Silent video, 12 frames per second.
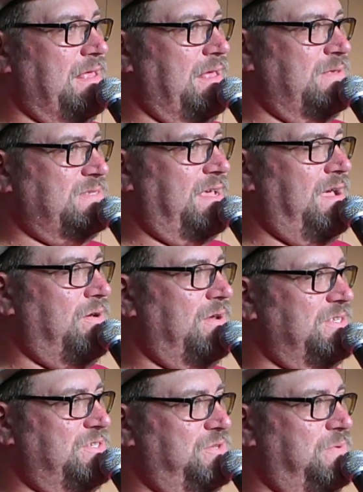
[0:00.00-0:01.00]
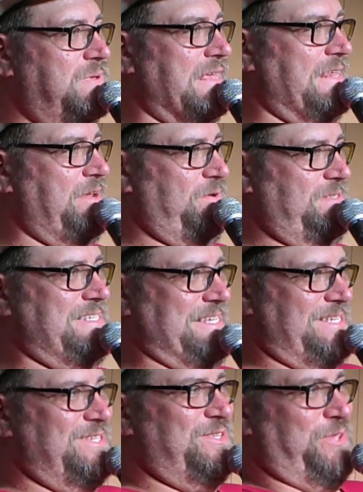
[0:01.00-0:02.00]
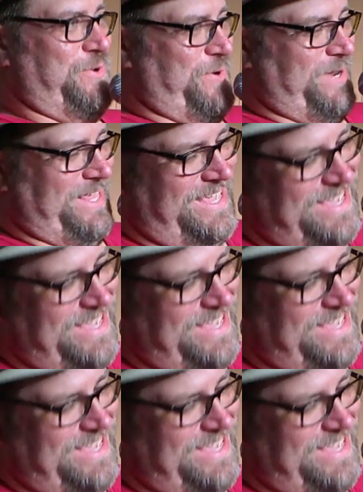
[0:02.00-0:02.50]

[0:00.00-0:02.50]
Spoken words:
It's like, I already do get here at 6:30.